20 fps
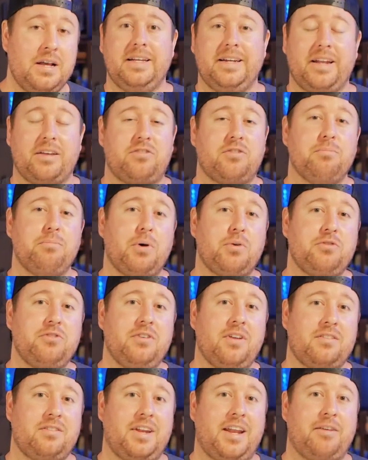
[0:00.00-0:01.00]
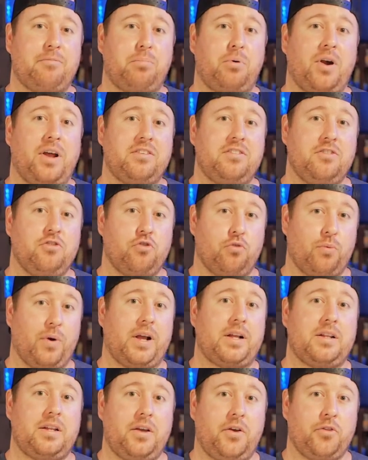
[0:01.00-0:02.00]
Now, Sinbosen doesn't have pricing
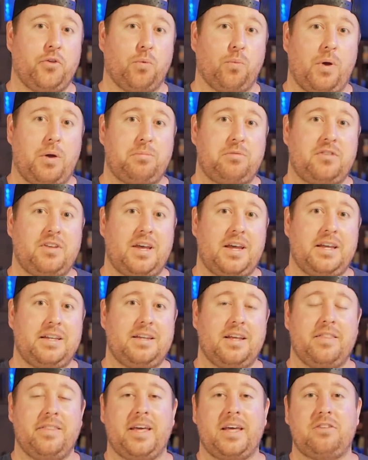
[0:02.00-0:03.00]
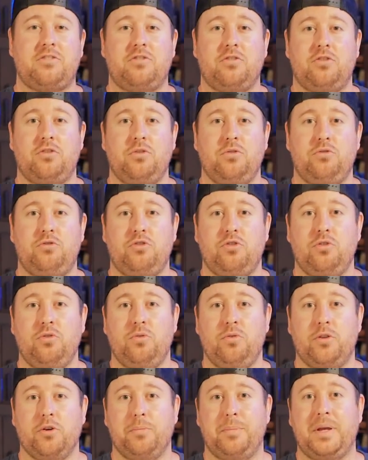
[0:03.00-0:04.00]
directly on their website, and that's due
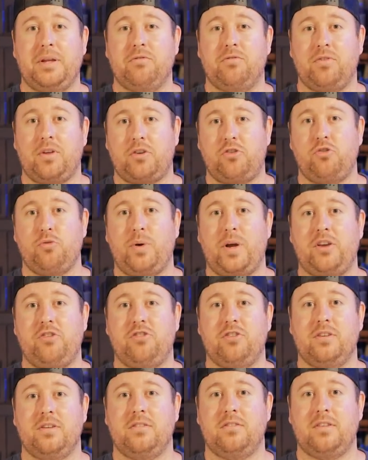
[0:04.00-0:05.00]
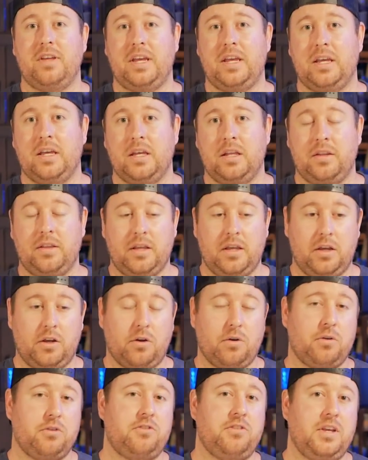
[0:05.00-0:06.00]
to there being fluctuations in the
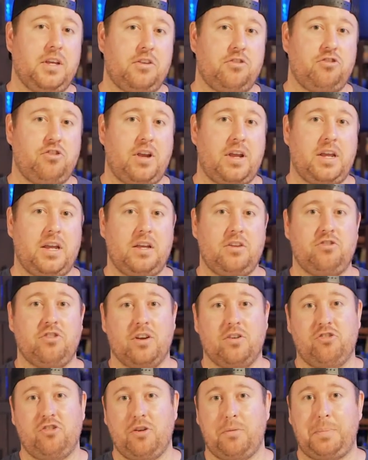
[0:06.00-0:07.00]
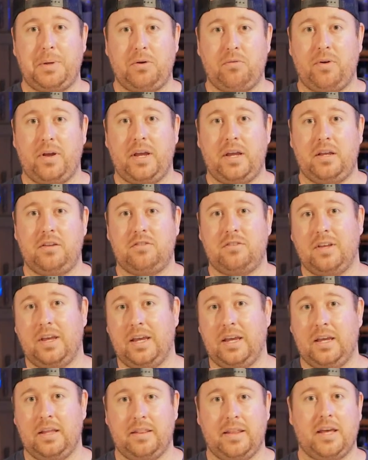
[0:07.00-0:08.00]
currency exchange and shipping rates
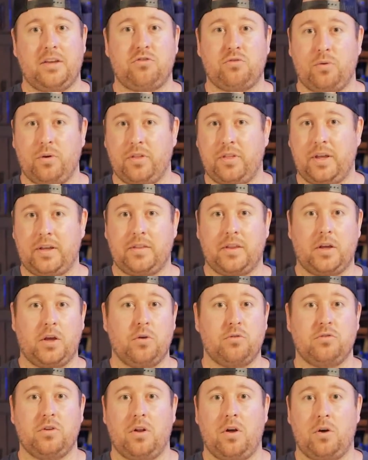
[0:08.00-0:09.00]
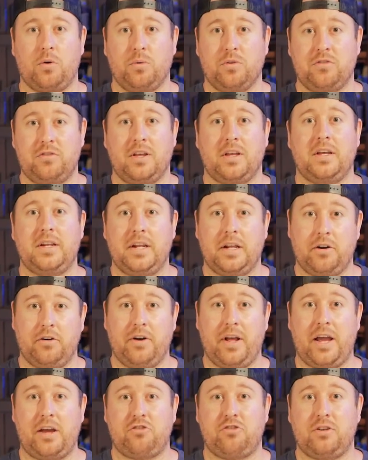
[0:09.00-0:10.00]
and that sort of thing that goes along with selling
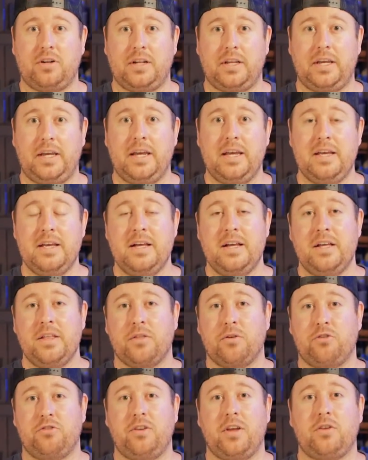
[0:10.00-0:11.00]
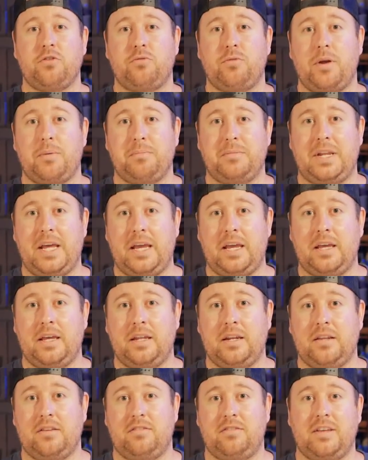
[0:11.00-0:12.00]
internationally. Their sales rep,
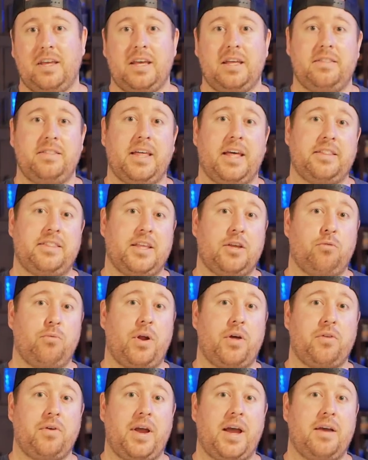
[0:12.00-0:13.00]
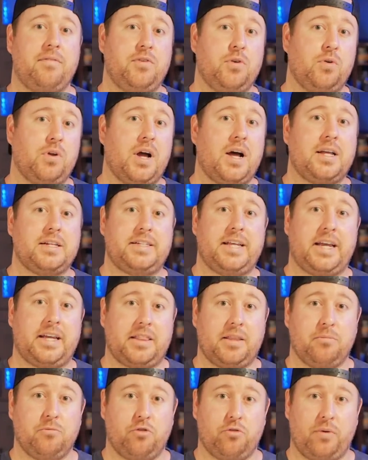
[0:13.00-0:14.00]
Dan, said that they'd rather have you
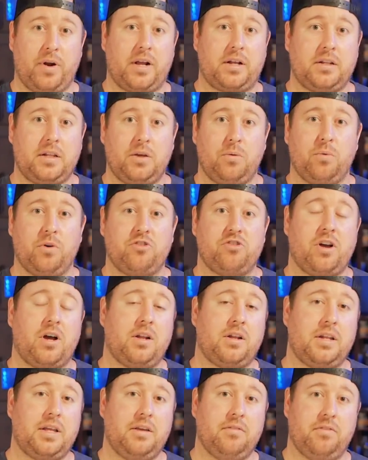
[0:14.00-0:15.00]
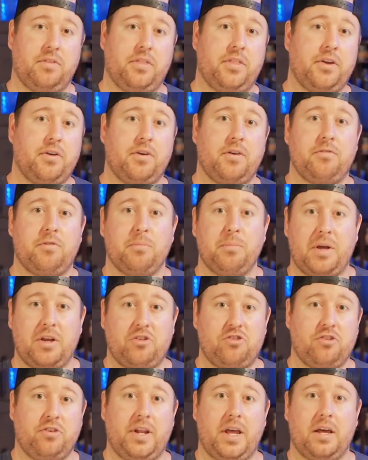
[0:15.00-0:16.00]
contact them directly, which I'll leave their
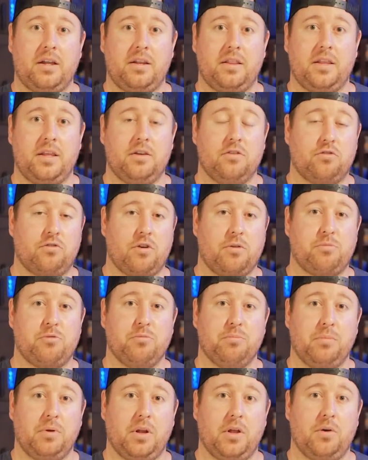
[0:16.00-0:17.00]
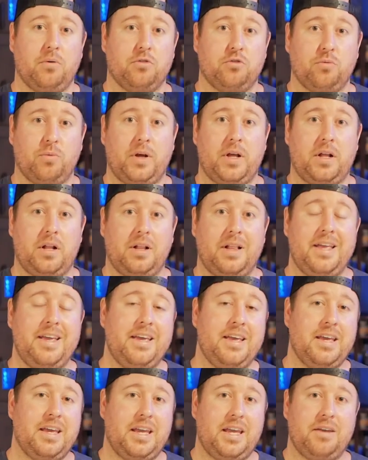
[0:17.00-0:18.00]
information down in the description below as well,
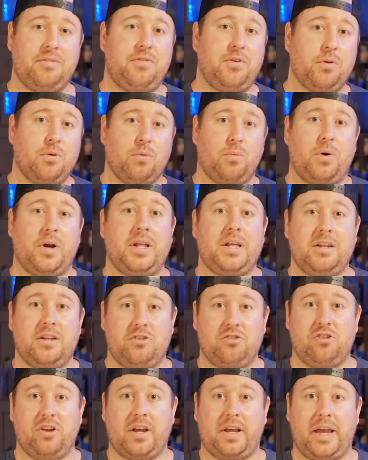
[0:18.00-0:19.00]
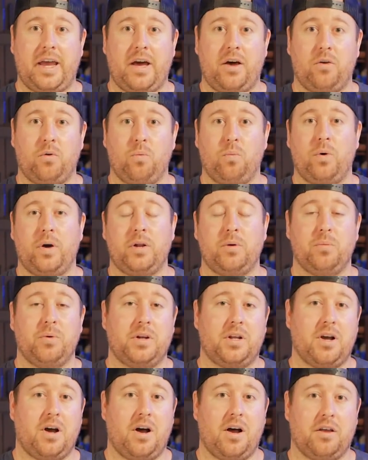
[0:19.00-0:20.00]
if you're wanting to check out what it
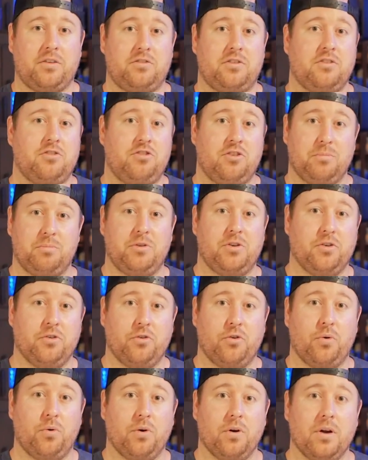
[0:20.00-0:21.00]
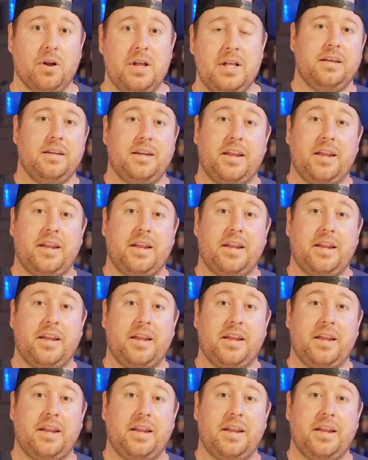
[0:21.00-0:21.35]
would cost shipped to your door.